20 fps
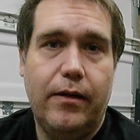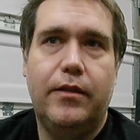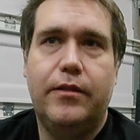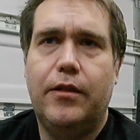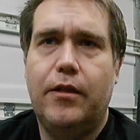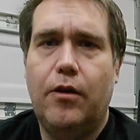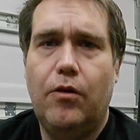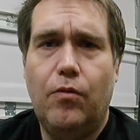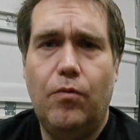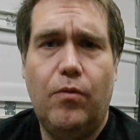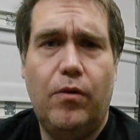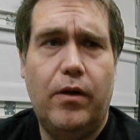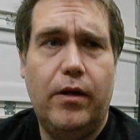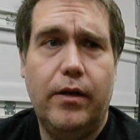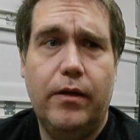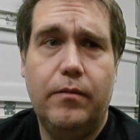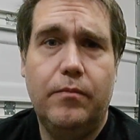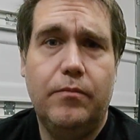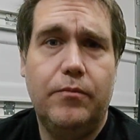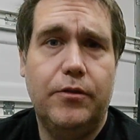It's an
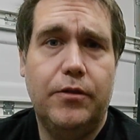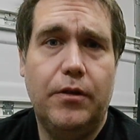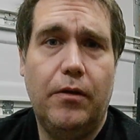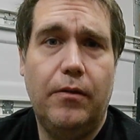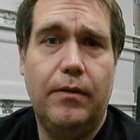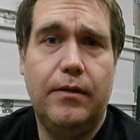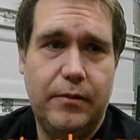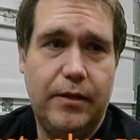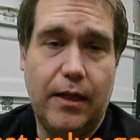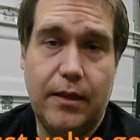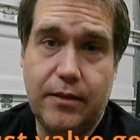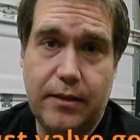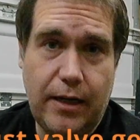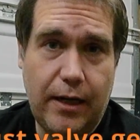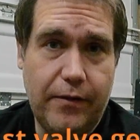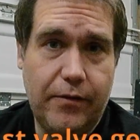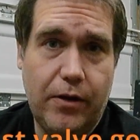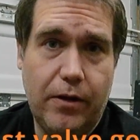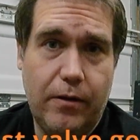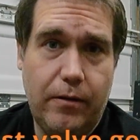01, so it doesn't
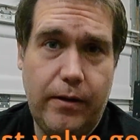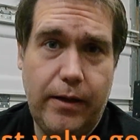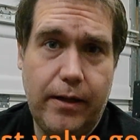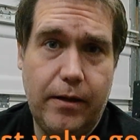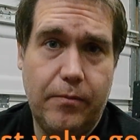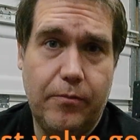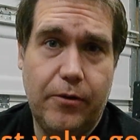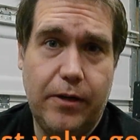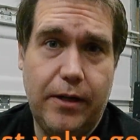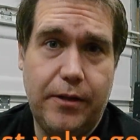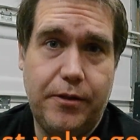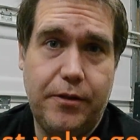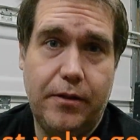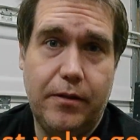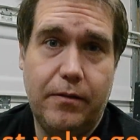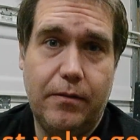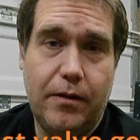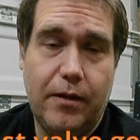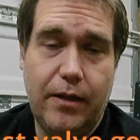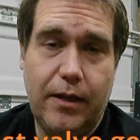have auto
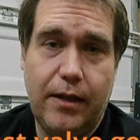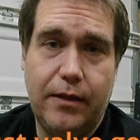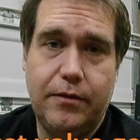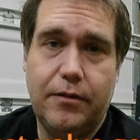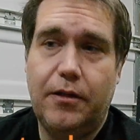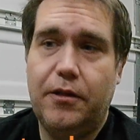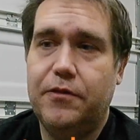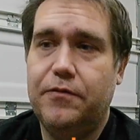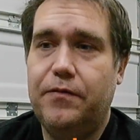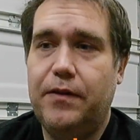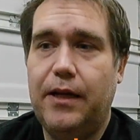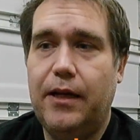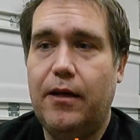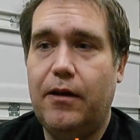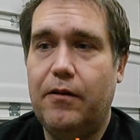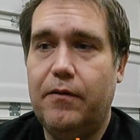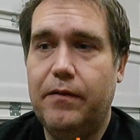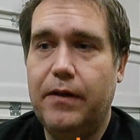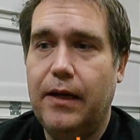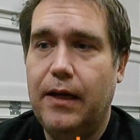decompression on the exhaust
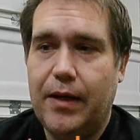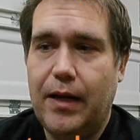valve